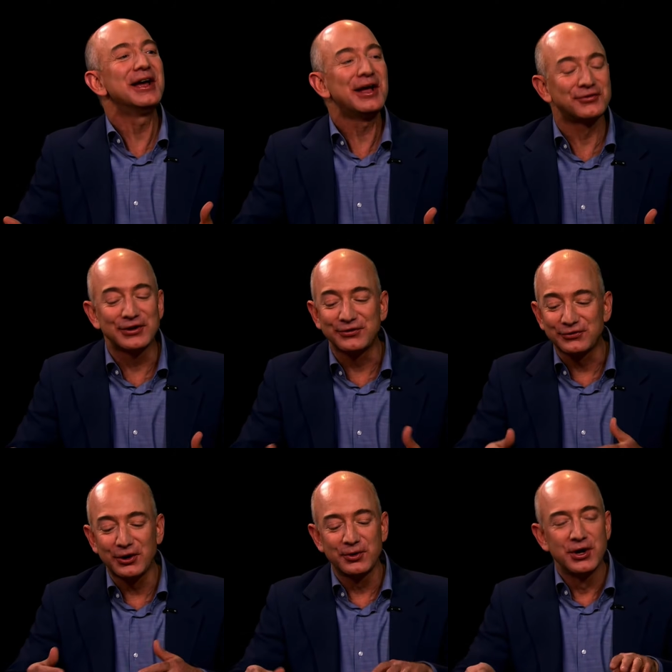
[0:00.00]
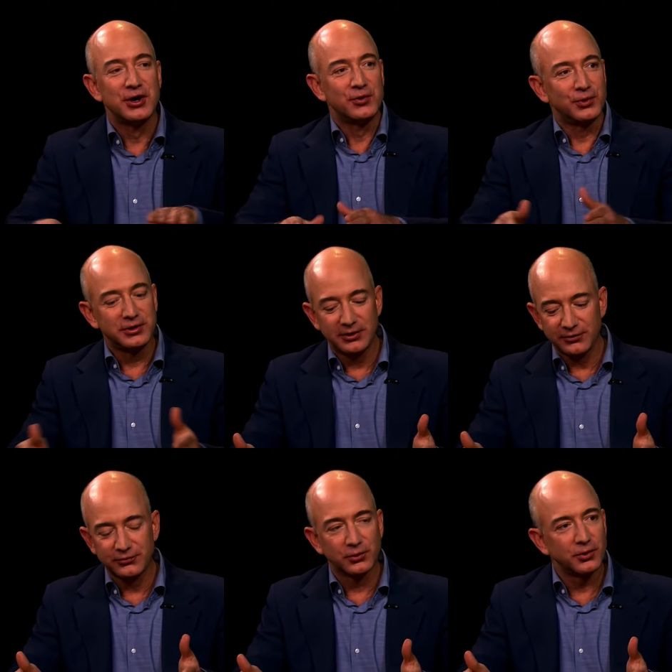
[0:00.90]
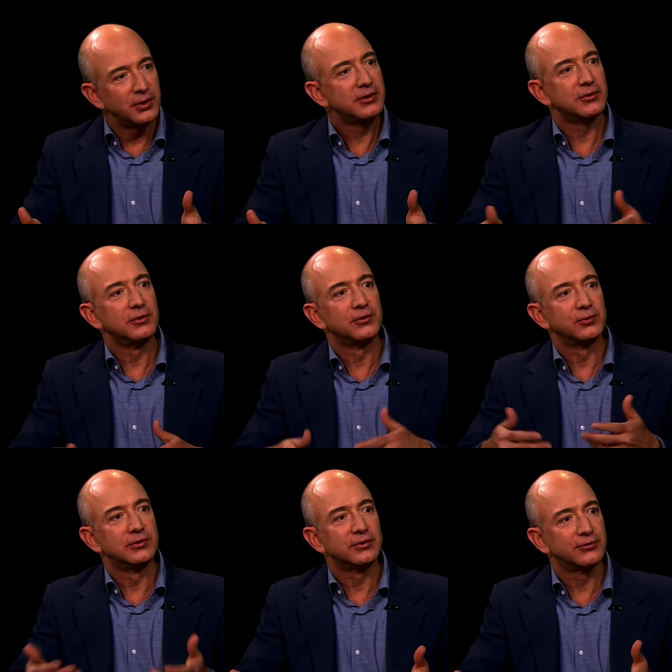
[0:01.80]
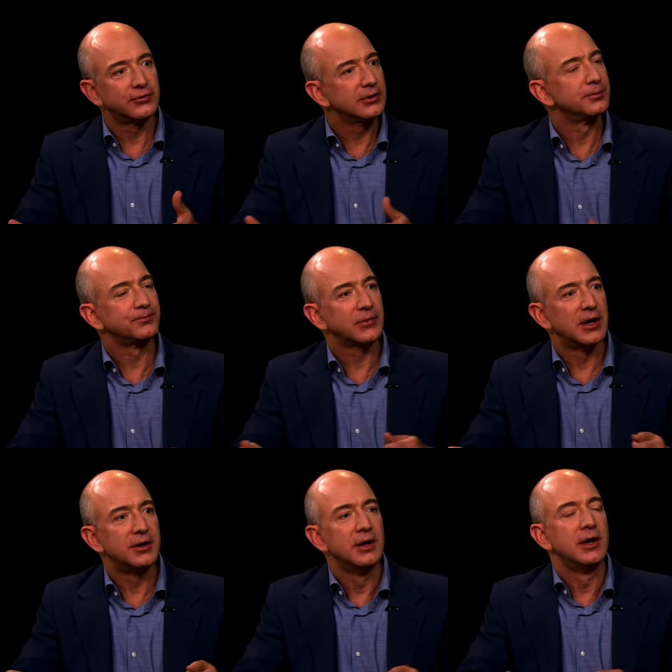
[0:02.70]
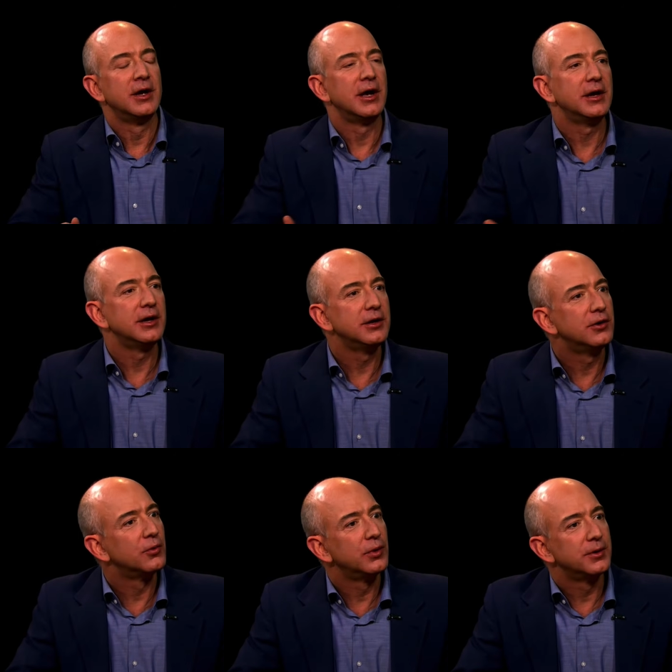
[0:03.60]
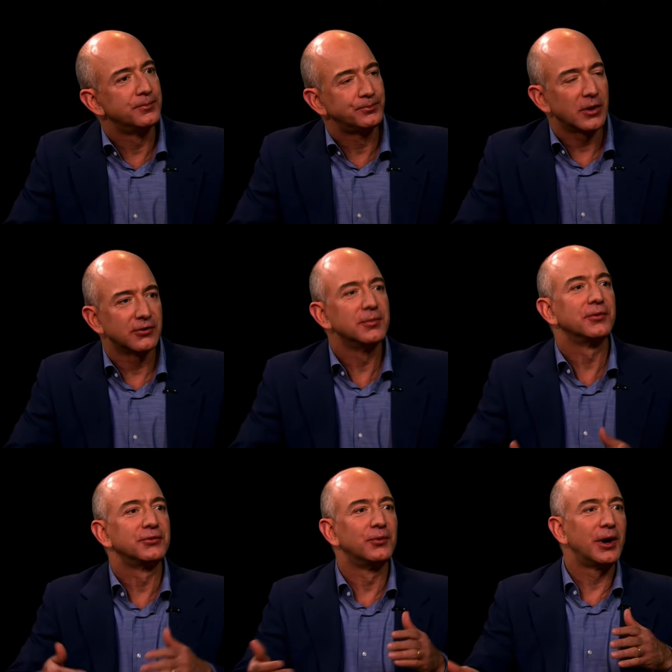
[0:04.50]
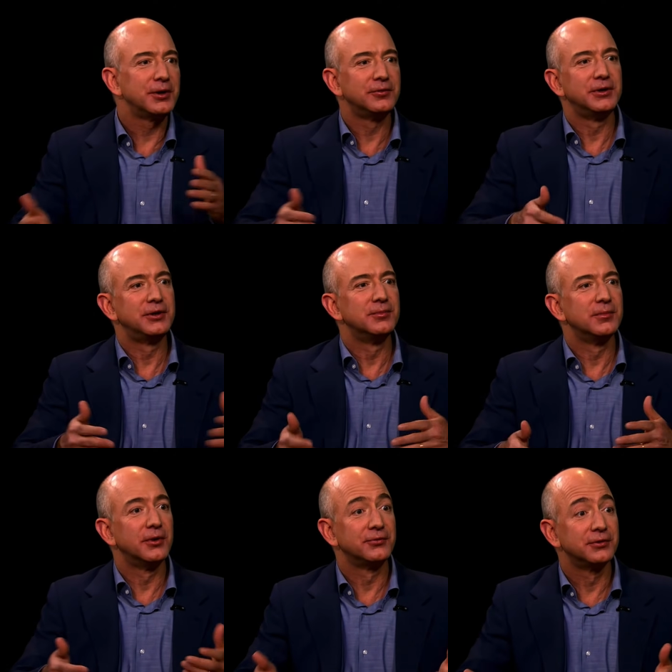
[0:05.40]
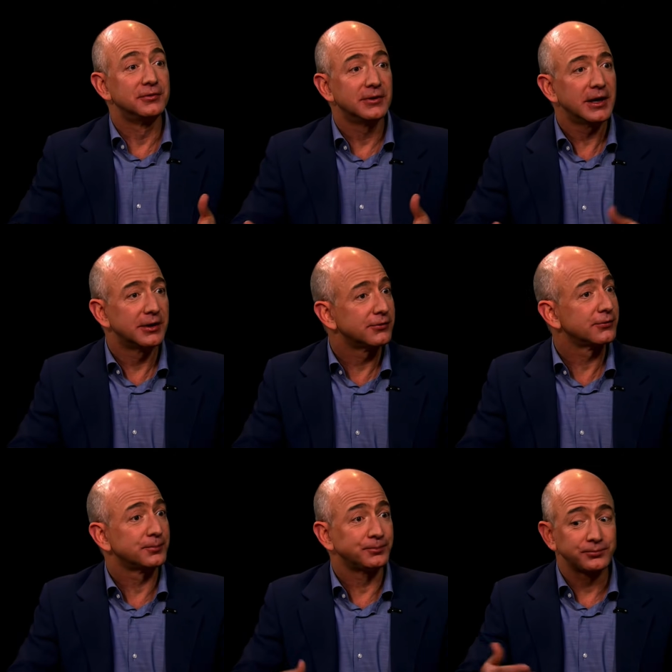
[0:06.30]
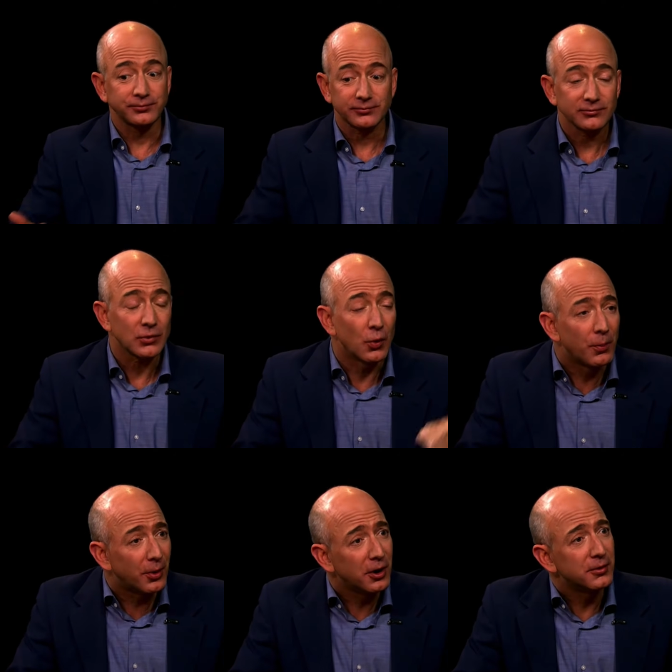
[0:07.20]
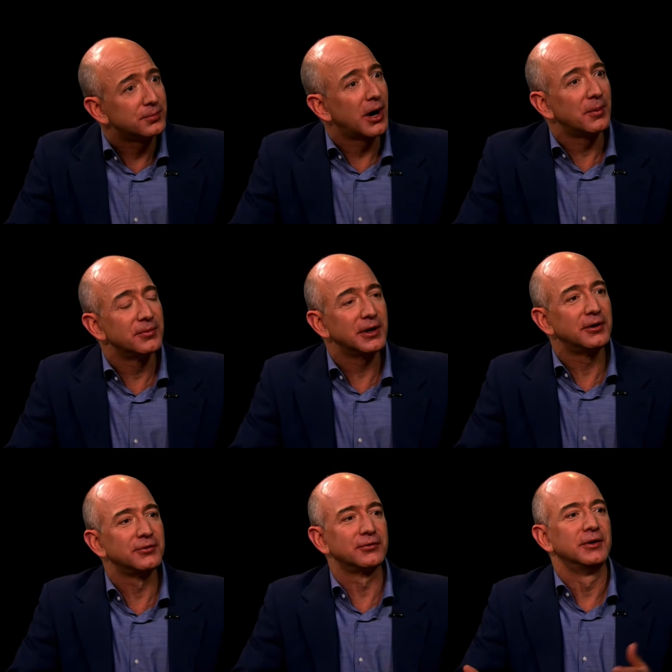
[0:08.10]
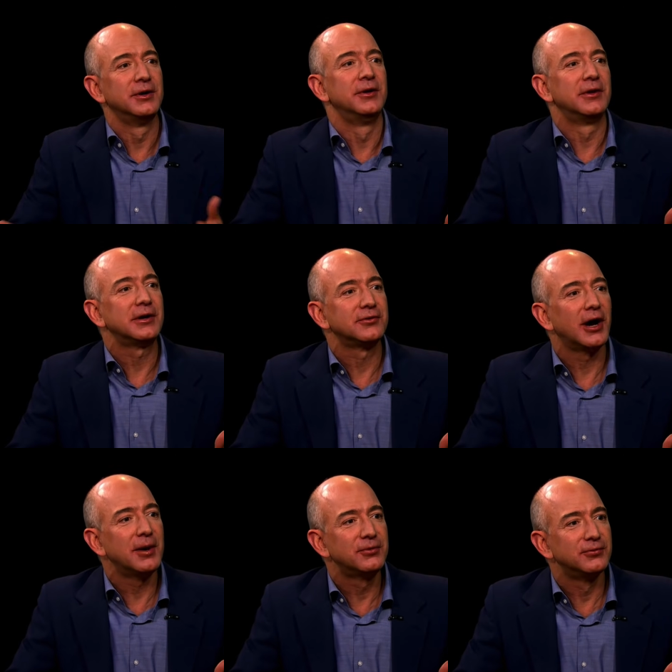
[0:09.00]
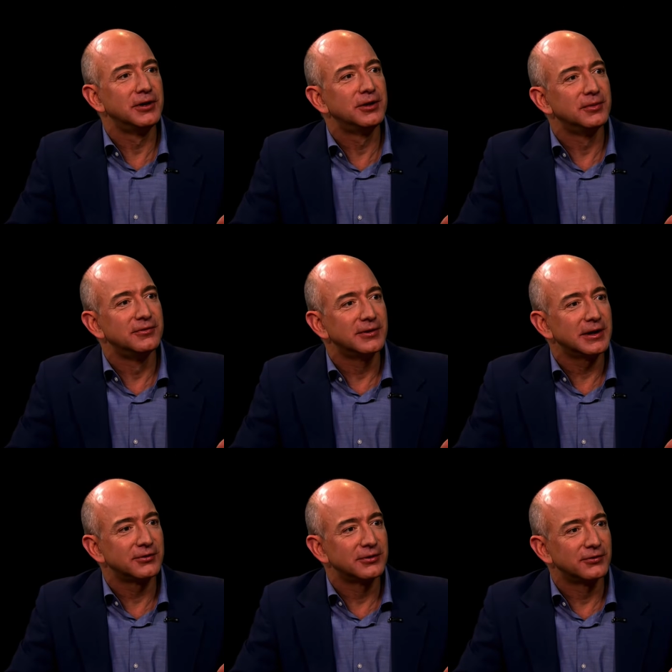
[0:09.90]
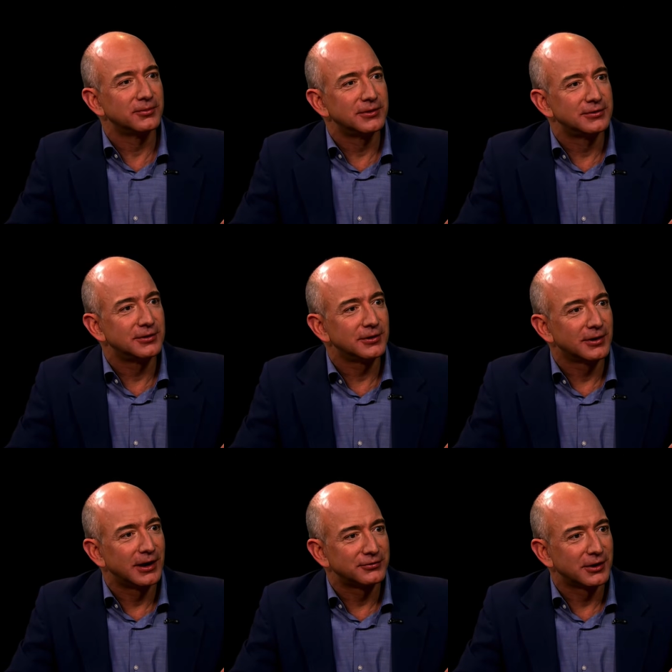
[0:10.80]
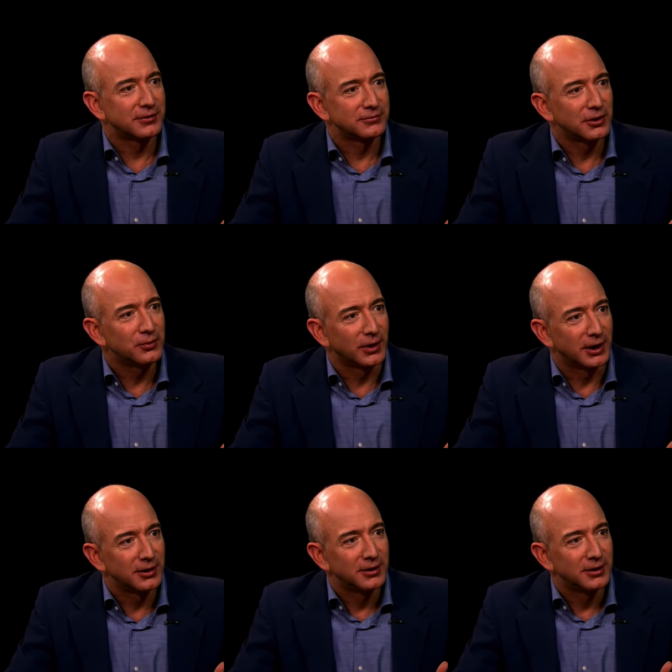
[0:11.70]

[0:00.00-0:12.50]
Yes, and so what we do is we just sit and some people say, well, why don't you read the memos in advance? Well, part of the problem there is that time to read them in advance doesn't materialize out of nowhere.